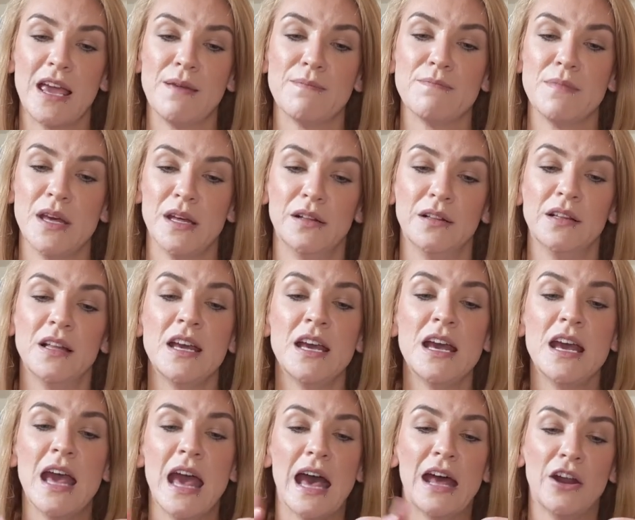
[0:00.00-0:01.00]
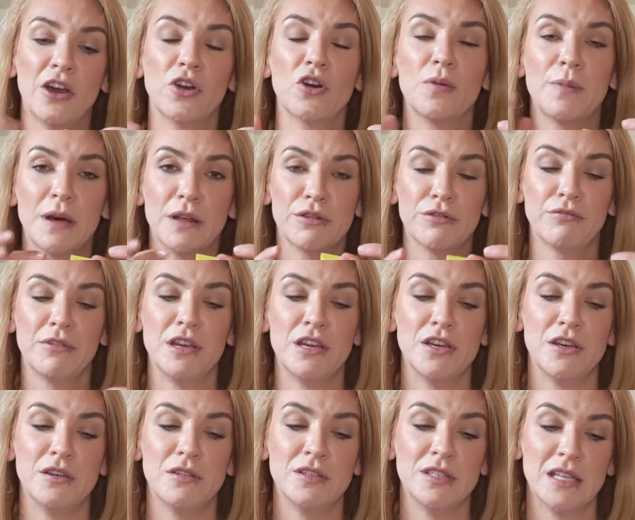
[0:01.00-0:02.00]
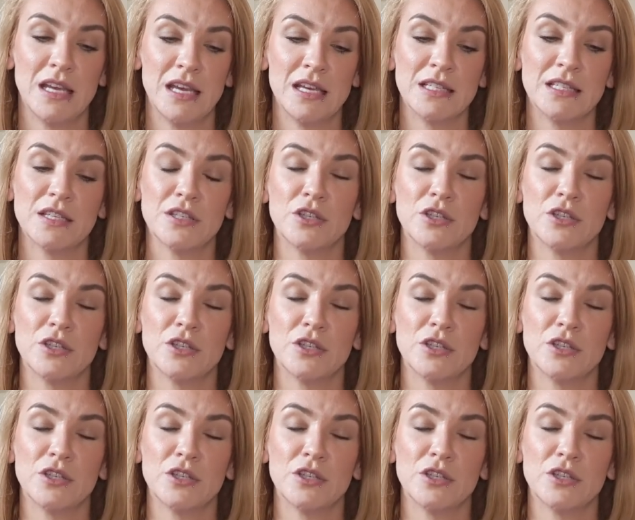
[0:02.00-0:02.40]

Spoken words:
mil. and I got about 3 uses.